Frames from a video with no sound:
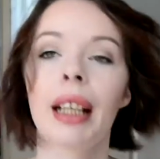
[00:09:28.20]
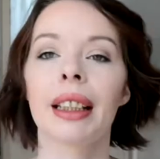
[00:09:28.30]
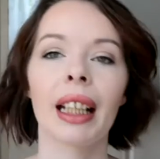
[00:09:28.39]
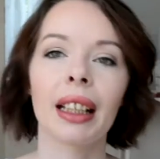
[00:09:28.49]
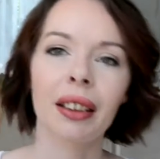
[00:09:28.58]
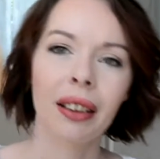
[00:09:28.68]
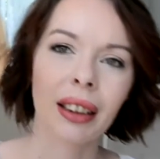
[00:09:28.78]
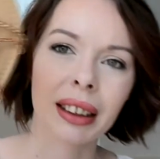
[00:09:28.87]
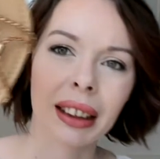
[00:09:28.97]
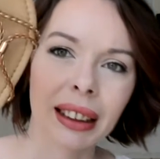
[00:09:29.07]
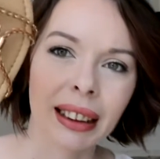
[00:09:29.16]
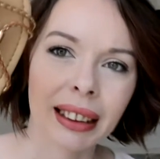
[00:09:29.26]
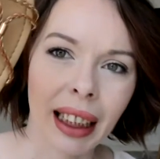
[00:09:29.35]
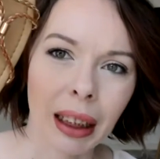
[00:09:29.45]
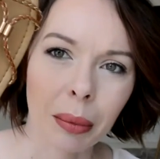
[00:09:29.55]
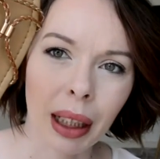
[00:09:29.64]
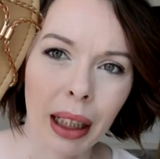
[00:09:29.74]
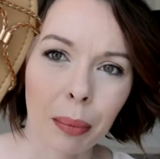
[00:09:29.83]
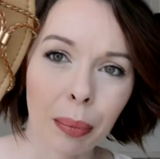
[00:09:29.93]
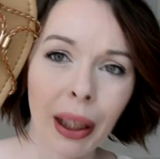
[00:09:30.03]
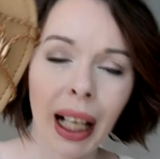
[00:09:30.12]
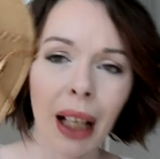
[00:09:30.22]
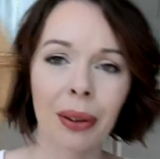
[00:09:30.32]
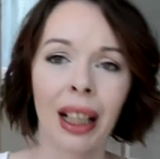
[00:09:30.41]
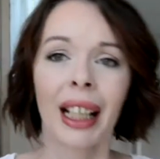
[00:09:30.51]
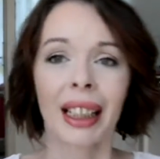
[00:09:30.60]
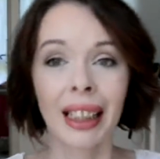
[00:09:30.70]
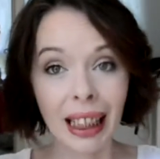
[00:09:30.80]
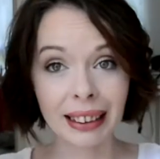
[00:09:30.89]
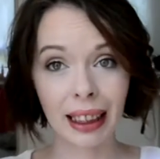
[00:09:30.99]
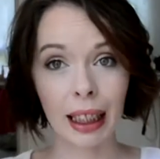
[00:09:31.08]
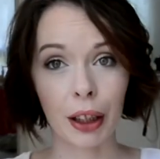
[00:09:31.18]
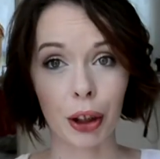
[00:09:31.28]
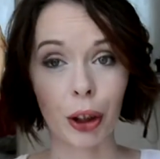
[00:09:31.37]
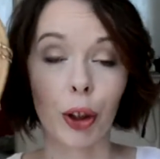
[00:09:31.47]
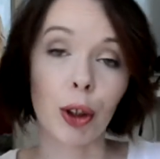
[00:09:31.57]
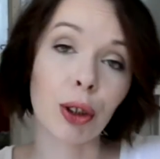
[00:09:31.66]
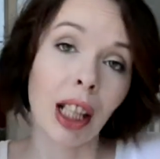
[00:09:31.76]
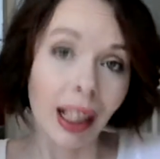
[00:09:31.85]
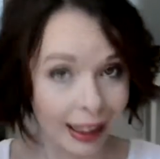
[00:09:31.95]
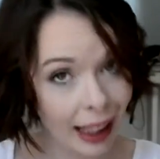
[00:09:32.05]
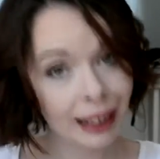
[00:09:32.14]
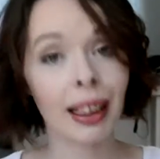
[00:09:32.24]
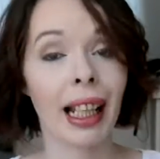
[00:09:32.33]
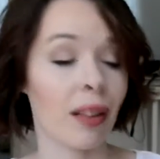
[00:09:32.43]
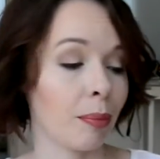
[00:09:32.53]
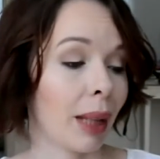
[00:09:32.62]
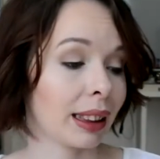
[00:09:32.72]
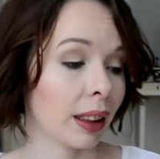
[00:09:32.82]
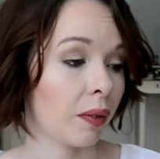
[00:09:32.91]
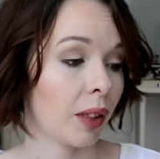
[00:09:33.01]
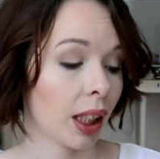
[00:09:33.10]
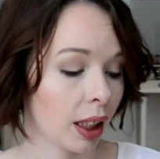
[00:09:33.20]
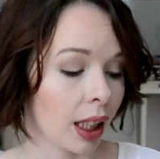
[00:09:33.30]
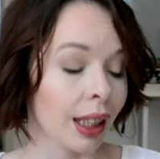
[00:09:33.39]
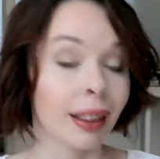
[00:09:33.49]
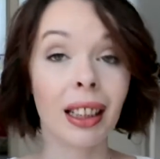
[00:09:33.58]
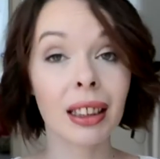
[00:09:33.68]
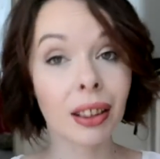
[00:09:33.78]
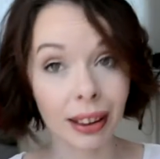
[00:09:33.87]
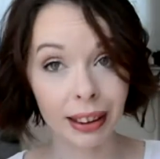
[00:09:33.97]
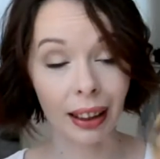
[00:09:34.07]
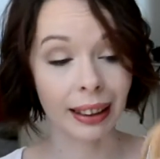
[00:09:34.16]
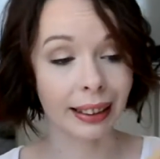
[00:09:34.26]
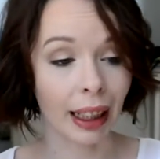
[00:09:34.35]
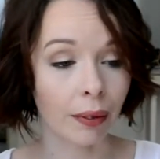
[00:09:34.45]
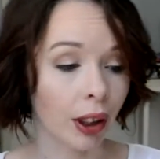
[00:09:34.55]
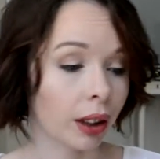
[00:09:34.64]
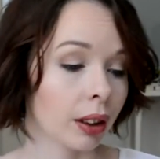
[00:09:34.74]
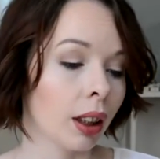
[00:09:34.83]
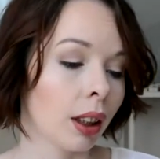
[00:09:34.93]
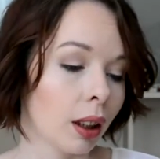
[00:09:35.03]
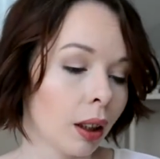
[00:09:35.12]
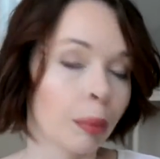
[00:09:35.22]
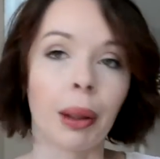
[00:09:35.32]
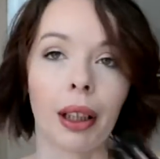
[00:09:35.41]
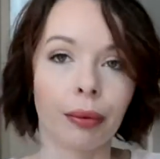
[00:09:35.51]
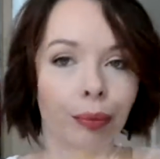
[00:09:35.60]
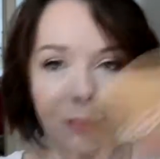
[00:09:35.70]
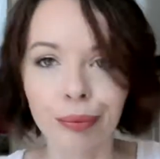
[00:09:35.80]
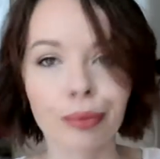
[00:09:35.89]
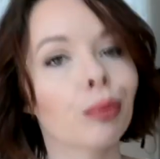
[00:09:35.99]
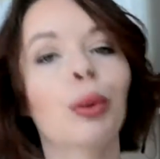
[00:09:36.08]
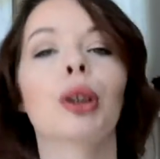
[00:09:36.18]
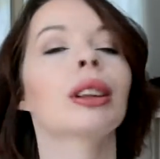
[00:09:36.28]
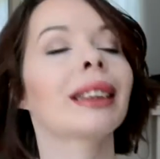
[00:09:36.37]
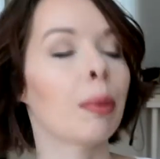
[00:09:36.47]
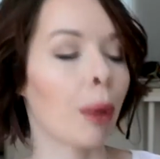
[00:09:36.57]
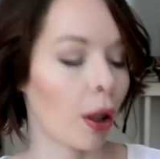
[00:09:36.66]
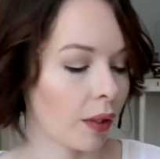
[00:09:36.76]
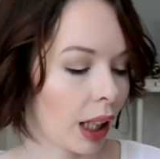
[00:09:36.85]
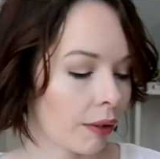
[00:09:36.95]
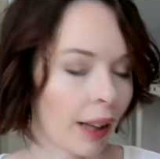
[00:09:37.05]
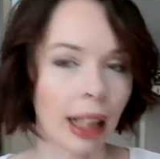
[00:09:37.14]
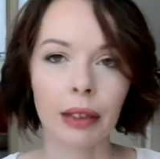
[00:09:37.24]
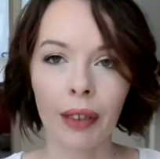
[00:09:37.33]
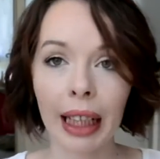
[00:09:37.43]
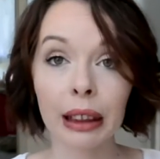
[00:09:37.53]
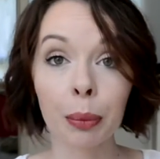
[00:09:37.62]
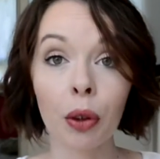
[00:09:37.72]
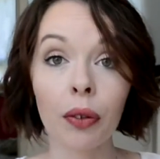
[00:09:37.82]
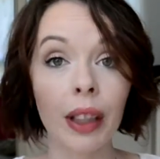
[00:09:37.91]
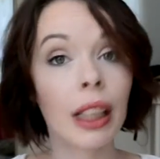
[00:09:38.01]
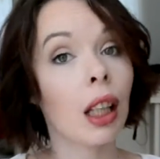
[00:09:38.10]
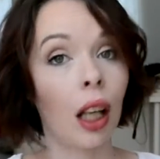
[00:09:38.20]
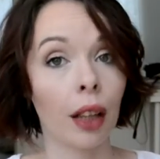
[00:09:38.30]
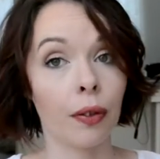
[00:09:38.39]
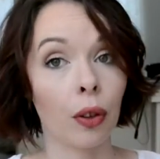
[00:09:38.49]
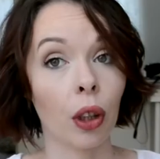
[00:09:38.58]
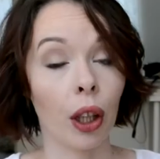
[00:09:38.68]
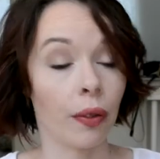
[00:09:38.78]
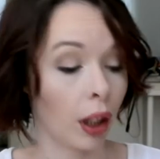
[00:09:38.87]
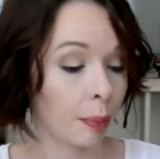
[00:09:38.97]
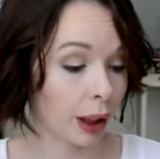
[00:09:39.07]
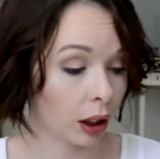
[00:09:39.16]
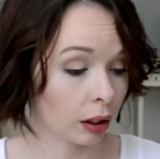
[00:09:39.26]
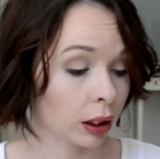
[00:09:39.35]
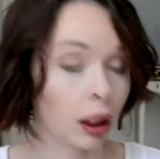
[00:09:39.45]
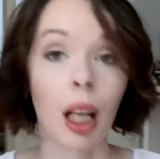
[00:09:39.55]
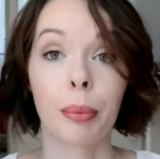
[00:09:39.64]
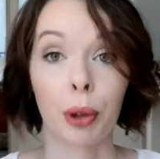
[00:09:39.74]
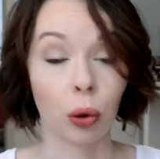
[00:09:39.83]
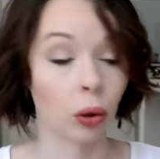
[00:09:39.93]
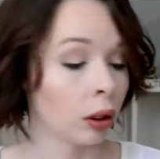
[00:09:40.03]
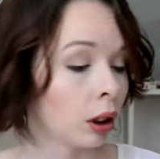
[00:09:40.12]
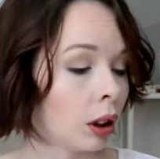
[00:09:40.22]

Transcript: And again, this is the same in brown. Yes, they are huge. Yes, I have massive feet. These are a size seven, but we'll skip over that fact. If I had small feet, I'd fall over because I'm tall.